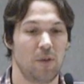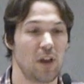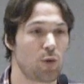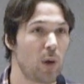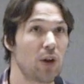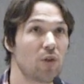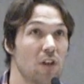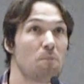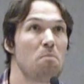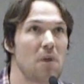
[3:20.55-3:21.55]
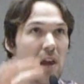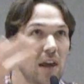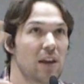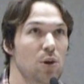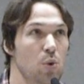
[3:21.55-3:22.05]
this way you're in this
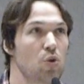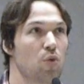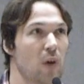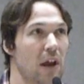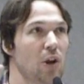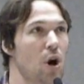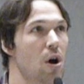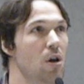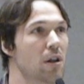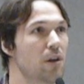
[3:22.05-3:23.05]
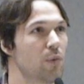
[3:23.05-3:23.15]
big, huge, grand hall,